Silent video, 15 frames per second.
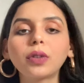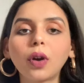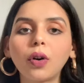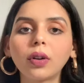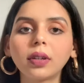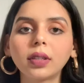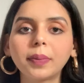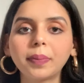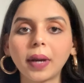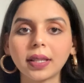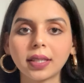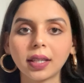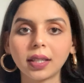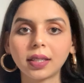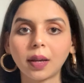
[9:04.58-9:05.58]
on
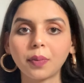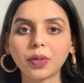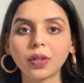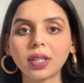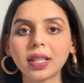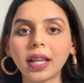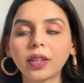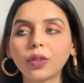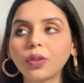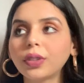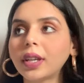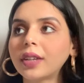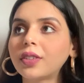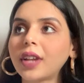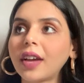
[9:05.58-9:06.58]
passing a dump. So it's like, they are
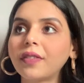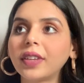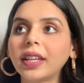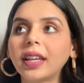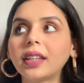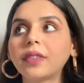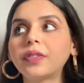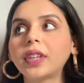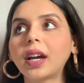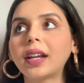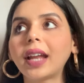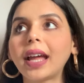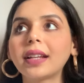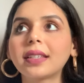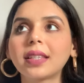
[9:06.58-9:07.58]
traveling, and if they are
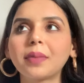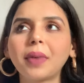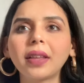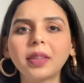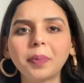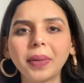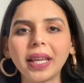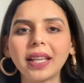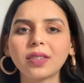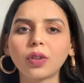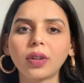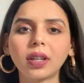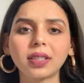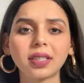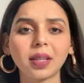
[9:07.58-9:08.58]
at some other place or
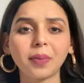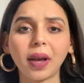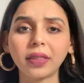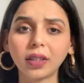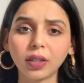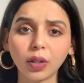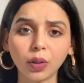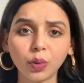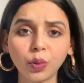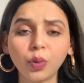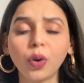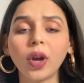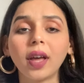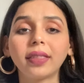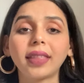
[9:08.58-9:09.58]
at some other loo
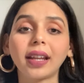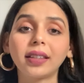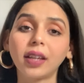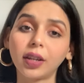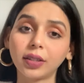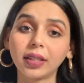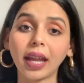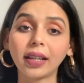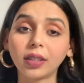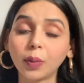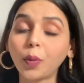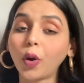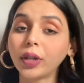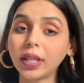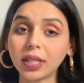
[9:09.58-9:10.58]
that the
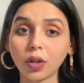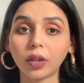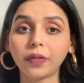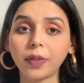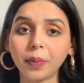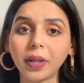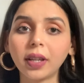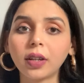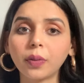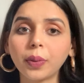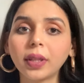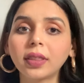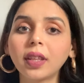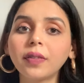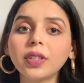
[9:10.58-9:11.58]
body is not familiar
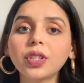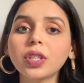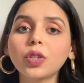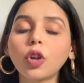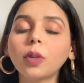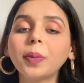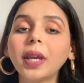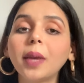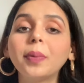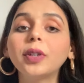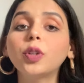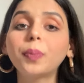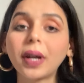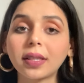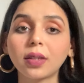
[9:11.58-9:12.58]
with, they will just not be able to
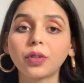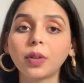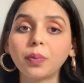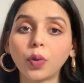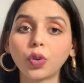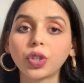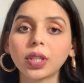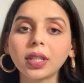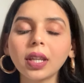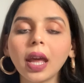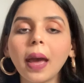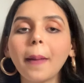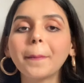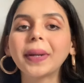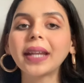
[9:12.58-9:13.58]
pass out a motion.
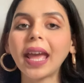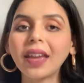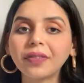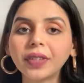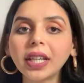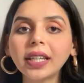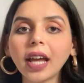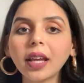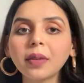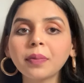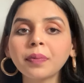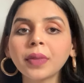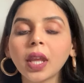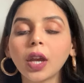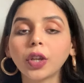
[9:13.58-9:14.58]
But every
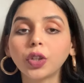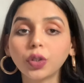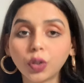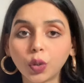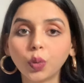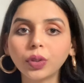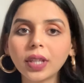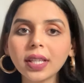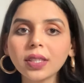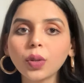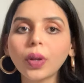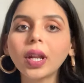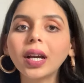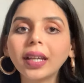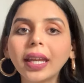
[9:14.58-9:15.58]
time you do this,
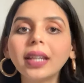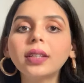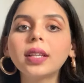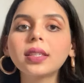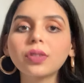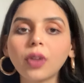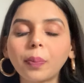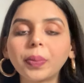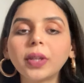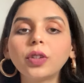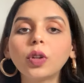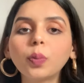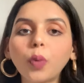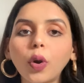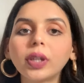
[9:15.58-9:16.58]
you're again disrupting
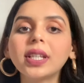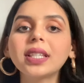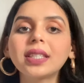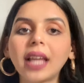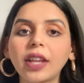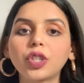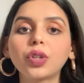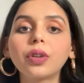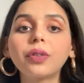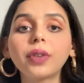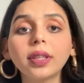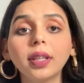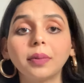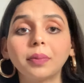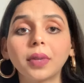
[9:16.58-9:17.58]
your body's natural
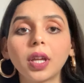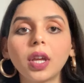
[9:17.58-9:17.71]
rhythm.